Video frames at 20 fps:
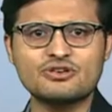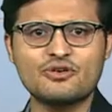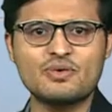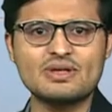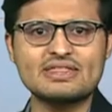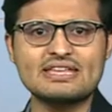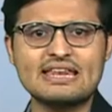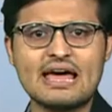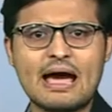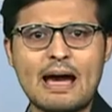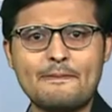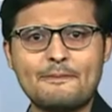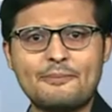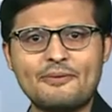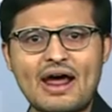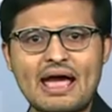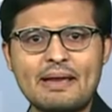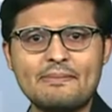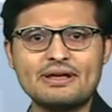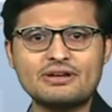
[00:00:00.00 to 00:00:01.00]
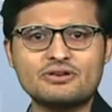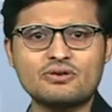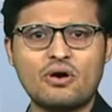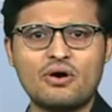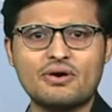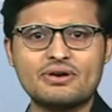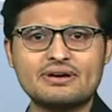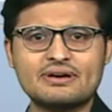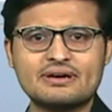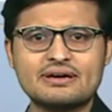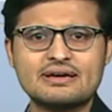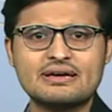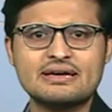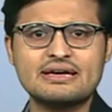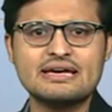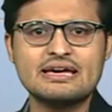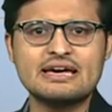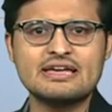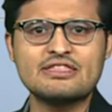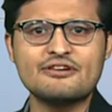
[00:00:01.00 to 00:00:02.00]
within a primate order.
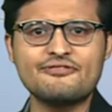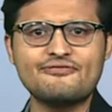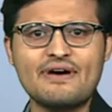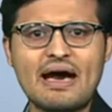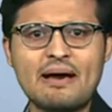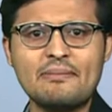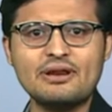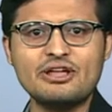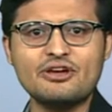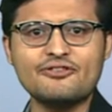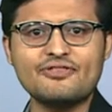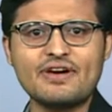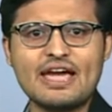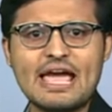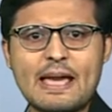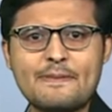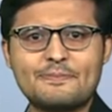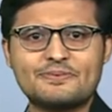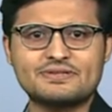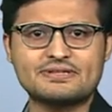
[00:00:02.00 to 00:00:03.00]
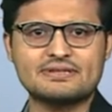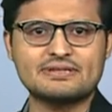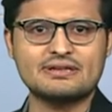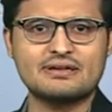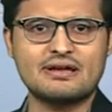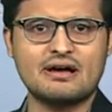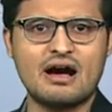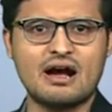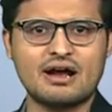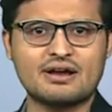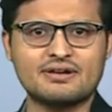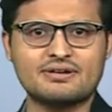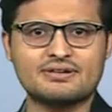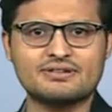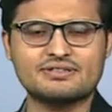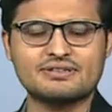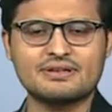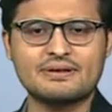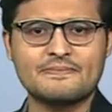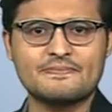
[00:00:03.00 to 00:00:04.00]
The family of apes
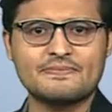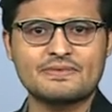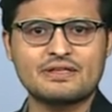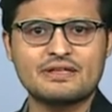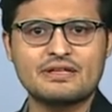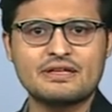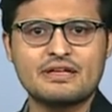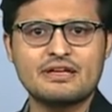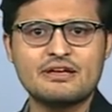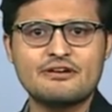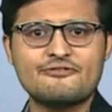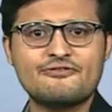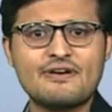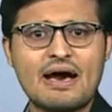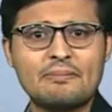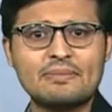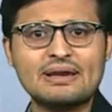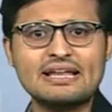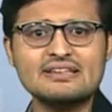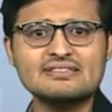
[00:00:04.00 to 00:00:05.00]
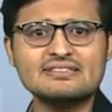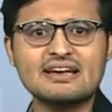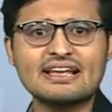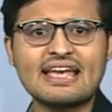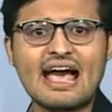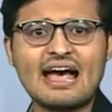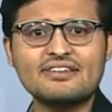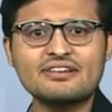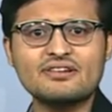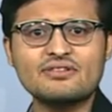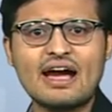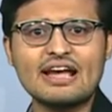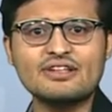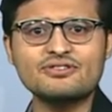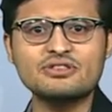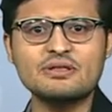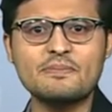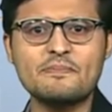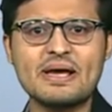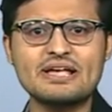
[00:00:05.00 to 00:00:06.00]
occurs. Families are categorized
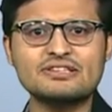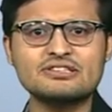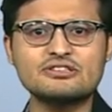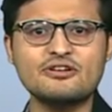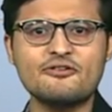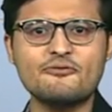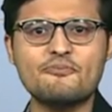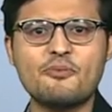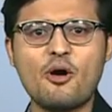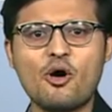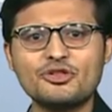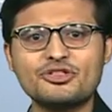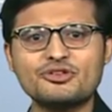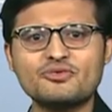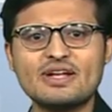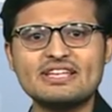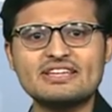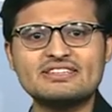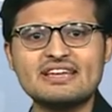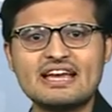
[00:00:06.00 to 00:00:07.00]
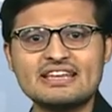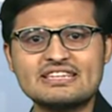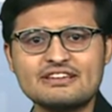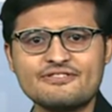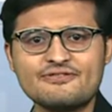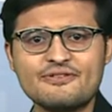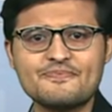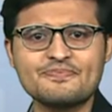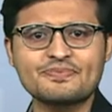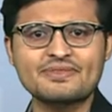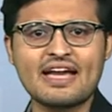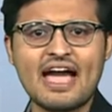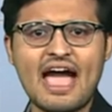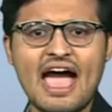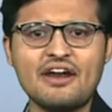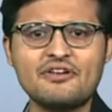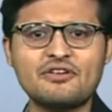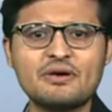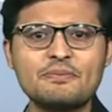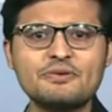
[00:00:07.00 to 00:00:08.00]
on the basis of both vegetative
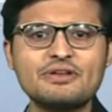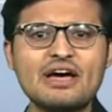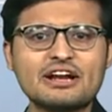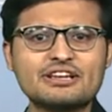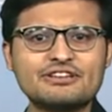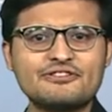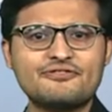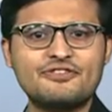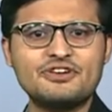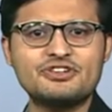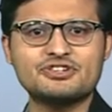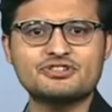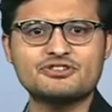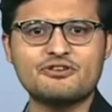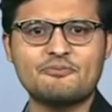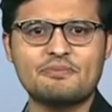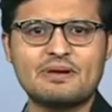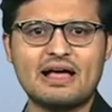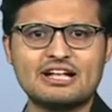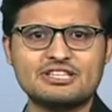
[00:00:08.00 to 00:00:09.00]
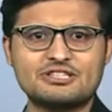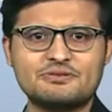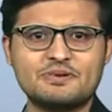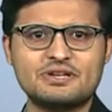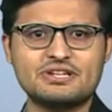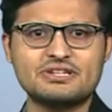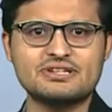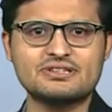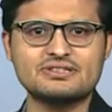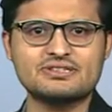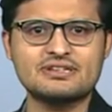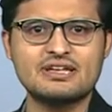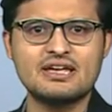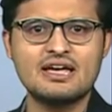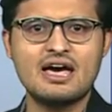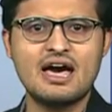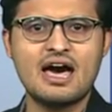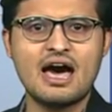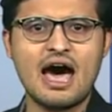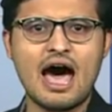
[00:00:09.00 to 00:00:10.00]
and reproductive features of plant species.
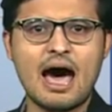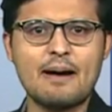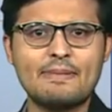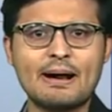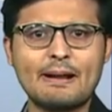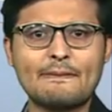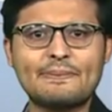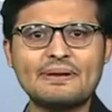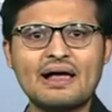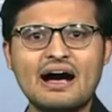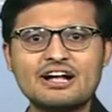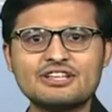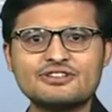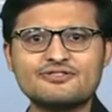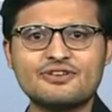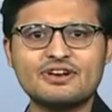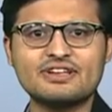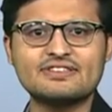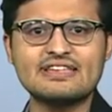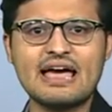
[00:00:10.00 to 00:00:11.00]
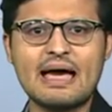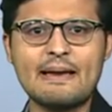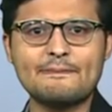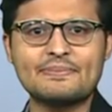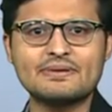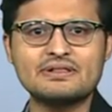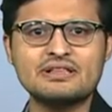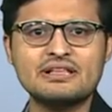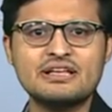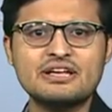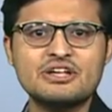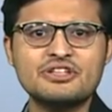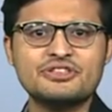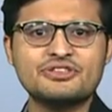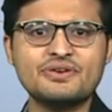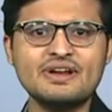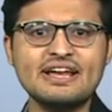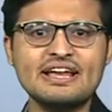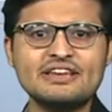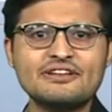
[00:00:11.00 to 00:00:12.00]
Among plants, for example,
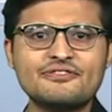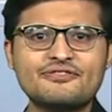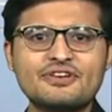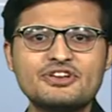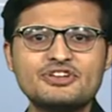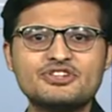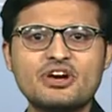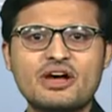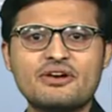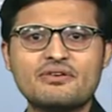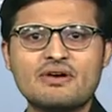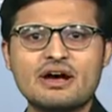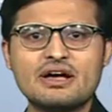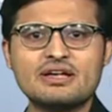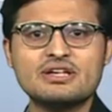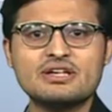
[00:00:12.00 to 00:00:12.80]
3 different genera,